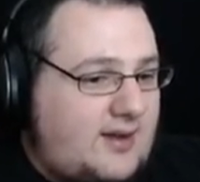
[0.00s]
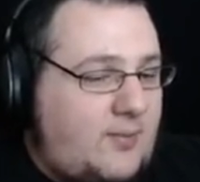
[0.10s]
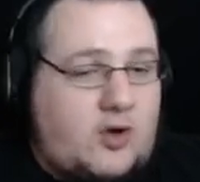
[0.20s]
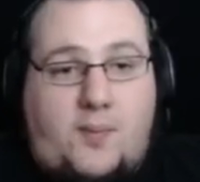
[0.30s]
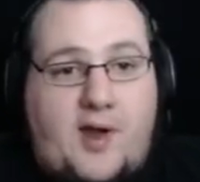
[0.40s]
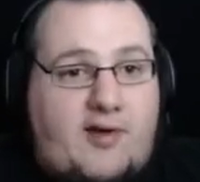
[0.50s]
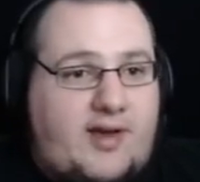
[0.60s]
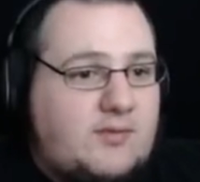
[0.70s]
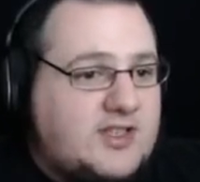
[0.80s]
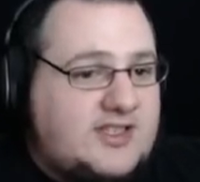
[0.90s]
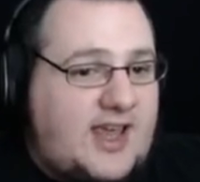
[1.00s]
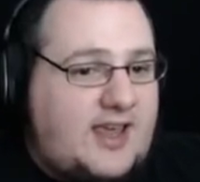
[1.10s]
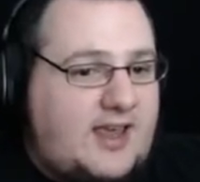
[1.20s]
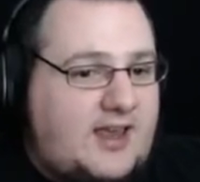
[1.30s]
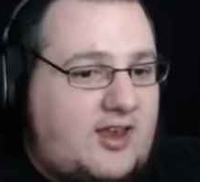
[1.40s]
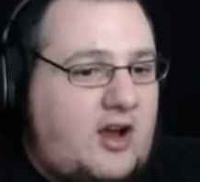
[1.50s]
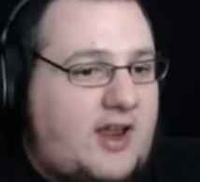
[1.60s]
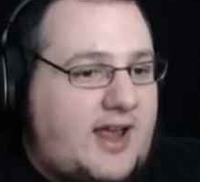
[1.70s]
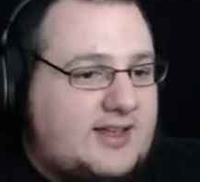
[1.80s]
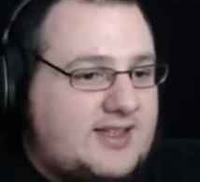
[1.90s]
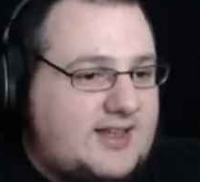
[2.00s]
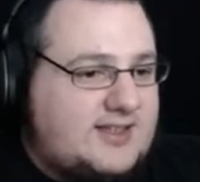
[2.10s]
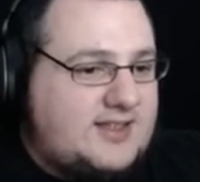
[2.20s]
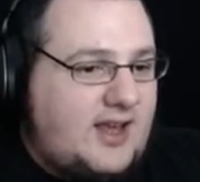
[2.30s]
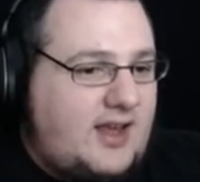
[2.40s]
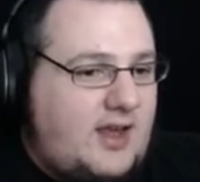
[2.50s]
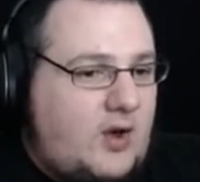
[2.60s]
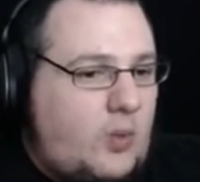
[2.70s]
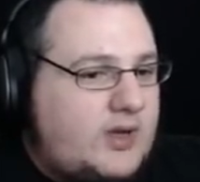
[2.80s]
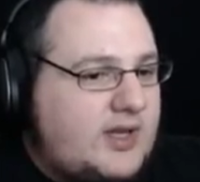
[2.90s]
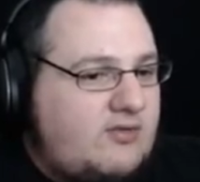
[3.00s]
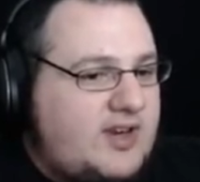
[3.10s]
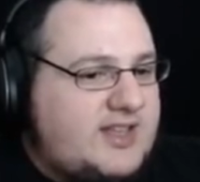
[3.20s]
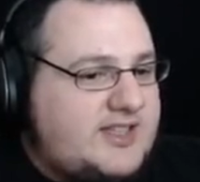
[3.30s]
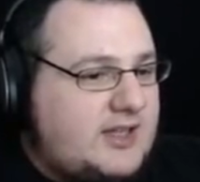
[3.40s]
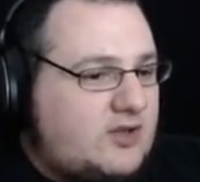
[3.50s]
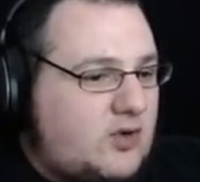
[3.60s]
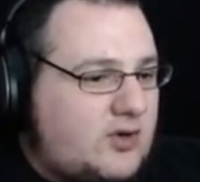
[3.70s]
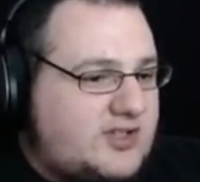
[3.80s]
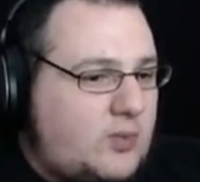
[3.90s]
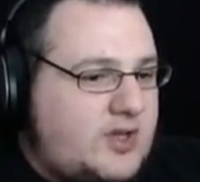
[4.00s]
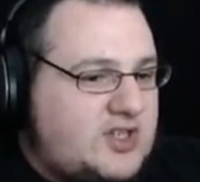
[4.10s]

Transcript: I'm not comparing, I'm just saying, in the early access, we didn't really see the daughter, we